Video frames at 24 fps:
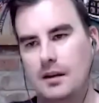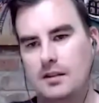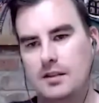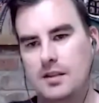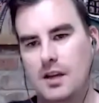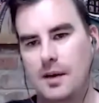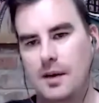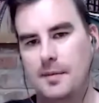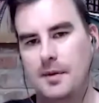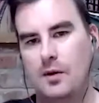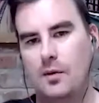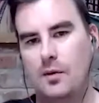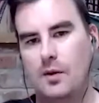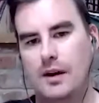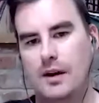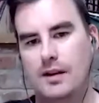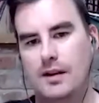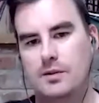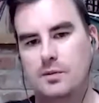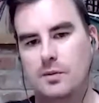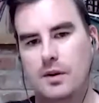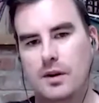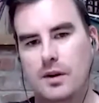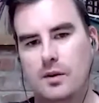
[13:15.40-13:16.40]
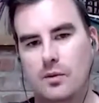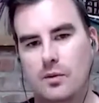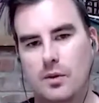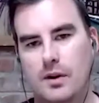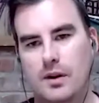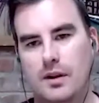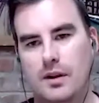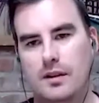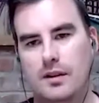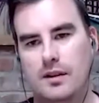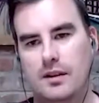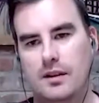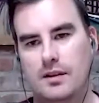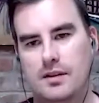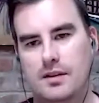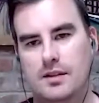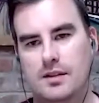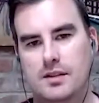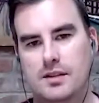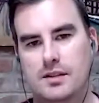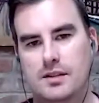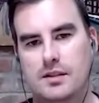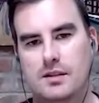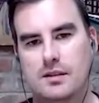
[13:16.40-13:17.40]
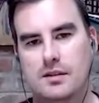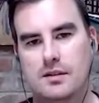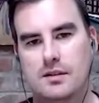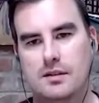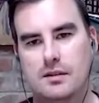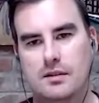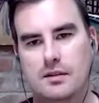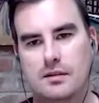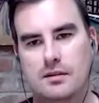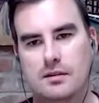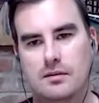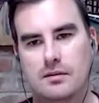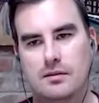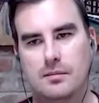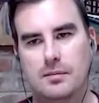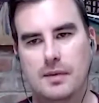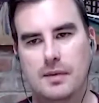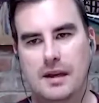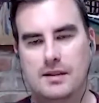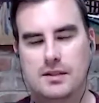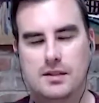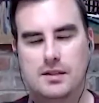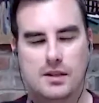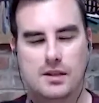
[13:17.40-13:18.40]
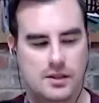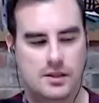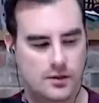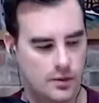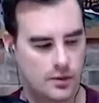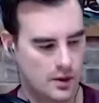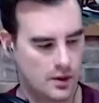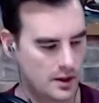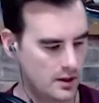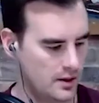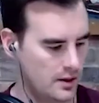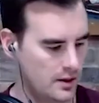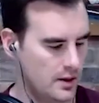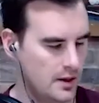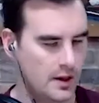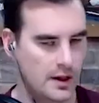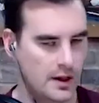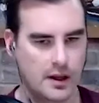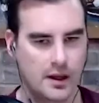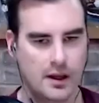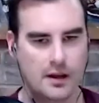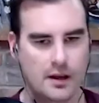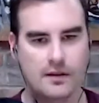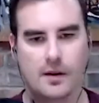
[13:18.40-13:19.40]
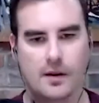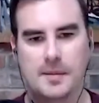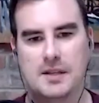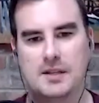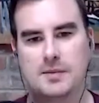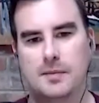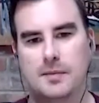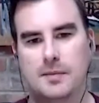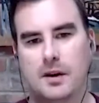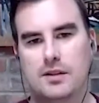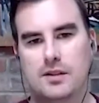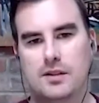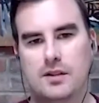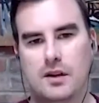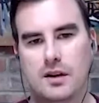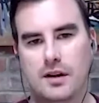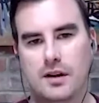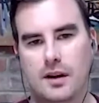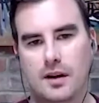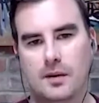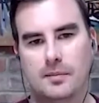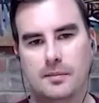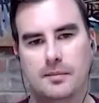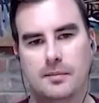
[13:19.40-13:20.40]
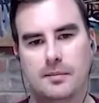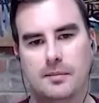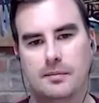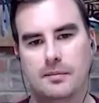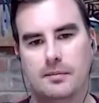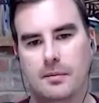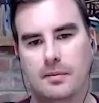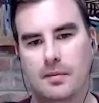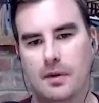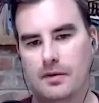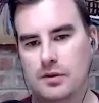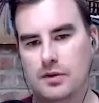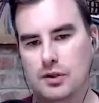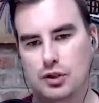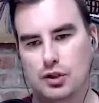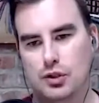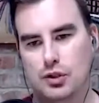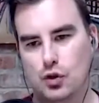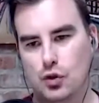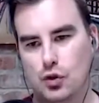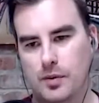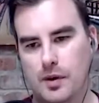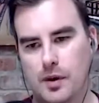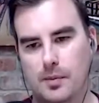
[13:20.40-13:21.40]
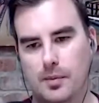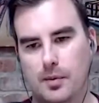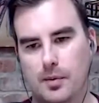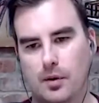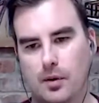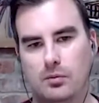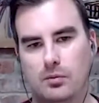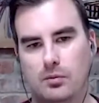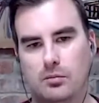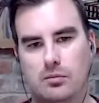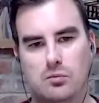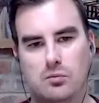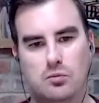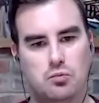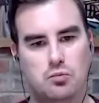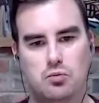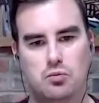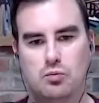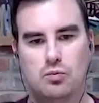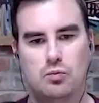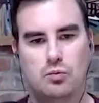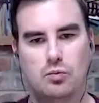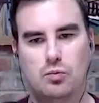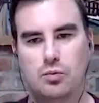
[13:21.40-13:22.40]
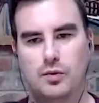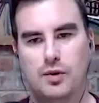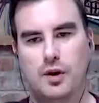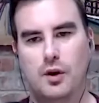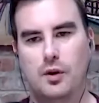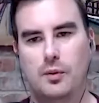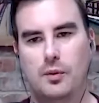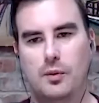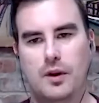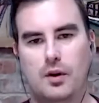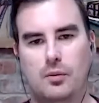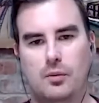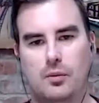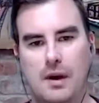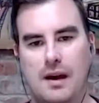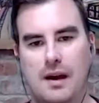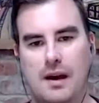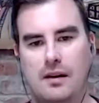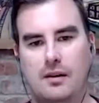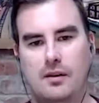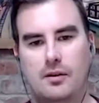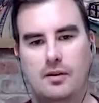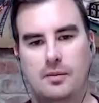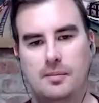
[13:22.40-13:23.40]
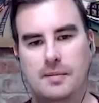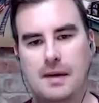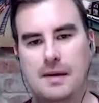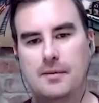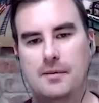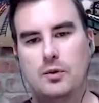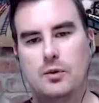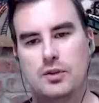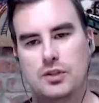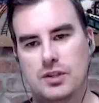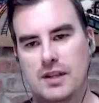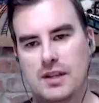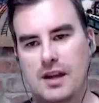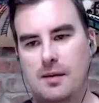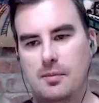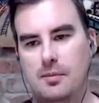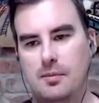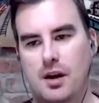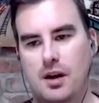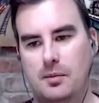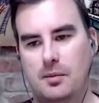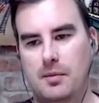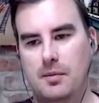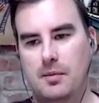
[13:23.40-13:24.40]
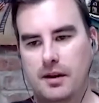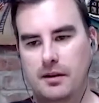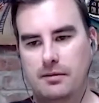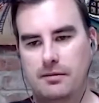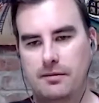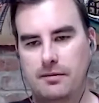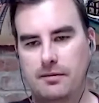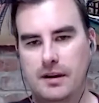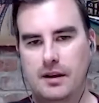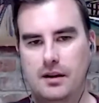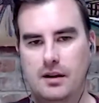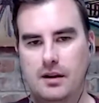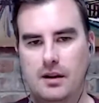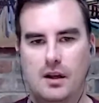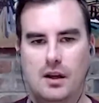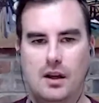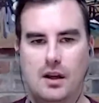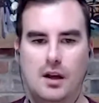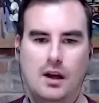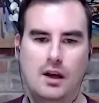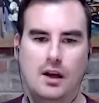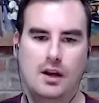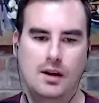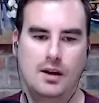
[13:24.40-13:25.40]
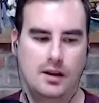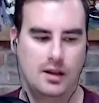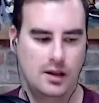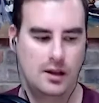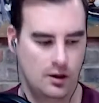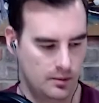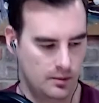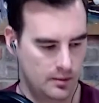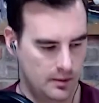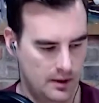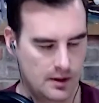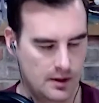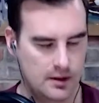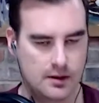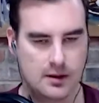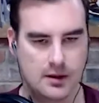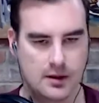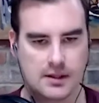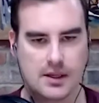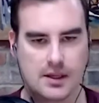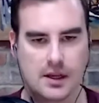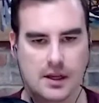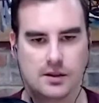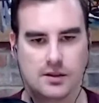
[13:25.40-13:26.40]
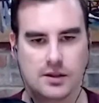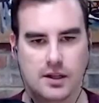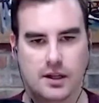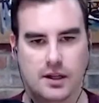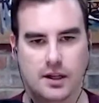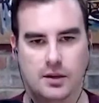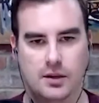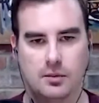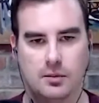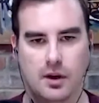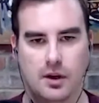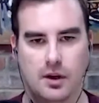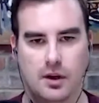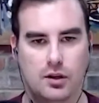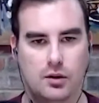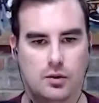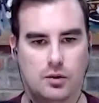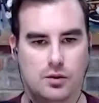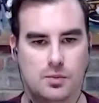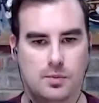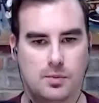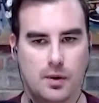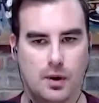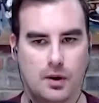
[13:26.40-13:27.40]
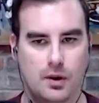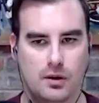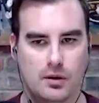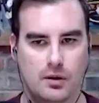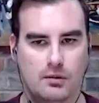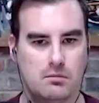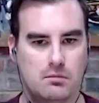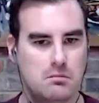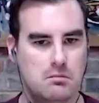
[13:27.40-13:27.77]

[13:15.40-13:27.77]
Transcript: timing wise where do, where do you think this is best because if we're if i'm a small startup of just two people mm-hmm. you know we don't have or maybe we just have product market fit you mm-hmm. know this sounds like a, a, huge burden